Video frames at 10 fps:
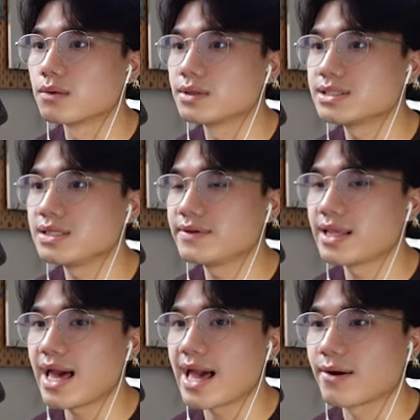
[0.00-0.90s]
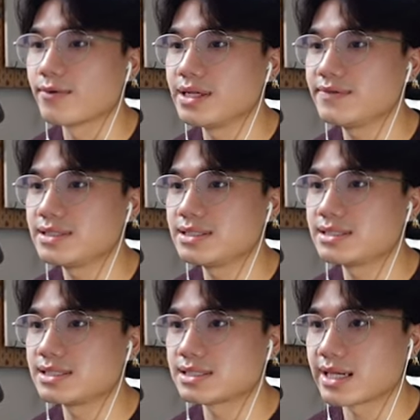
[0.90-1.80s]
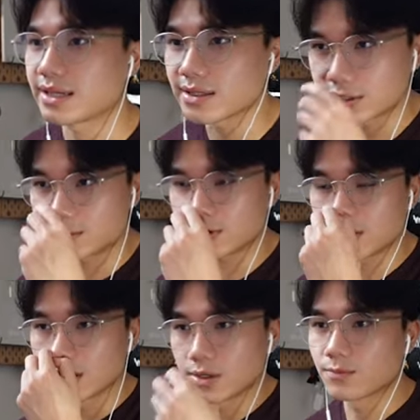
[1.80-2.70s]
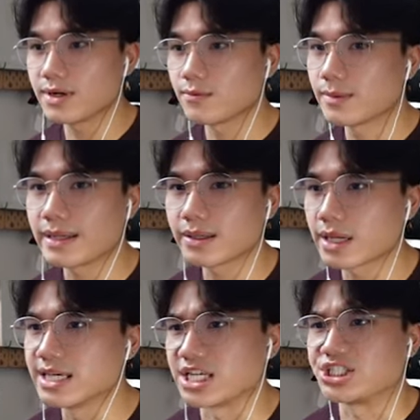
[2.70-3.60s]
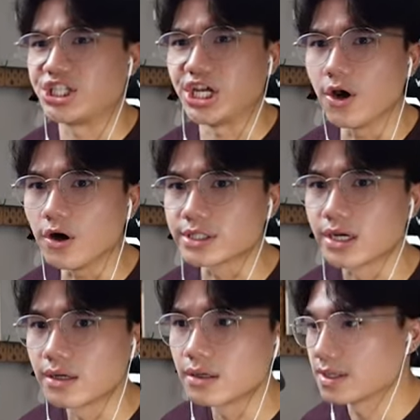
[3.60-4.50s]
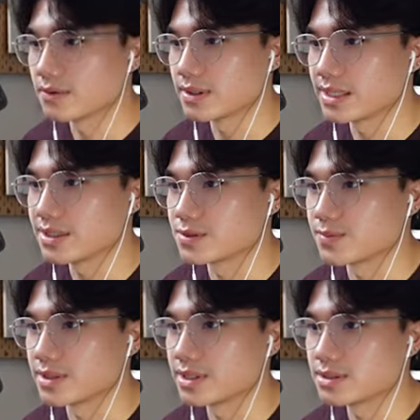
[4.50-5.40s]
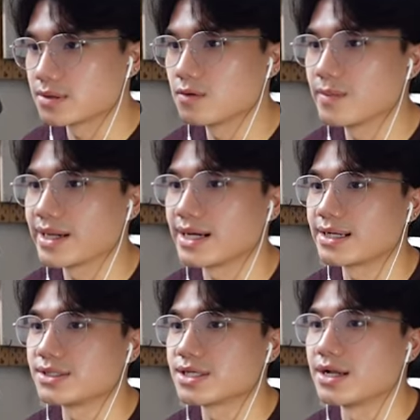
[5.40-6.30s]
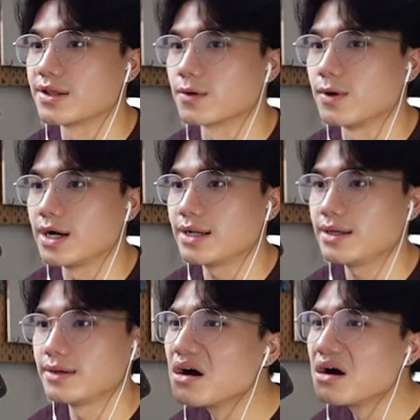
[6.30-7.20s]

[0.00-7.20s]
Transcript: What is even that? What even is this like, did you, what, what am I looking? It's a shield? I don't like this place. Oh my God, there's another one.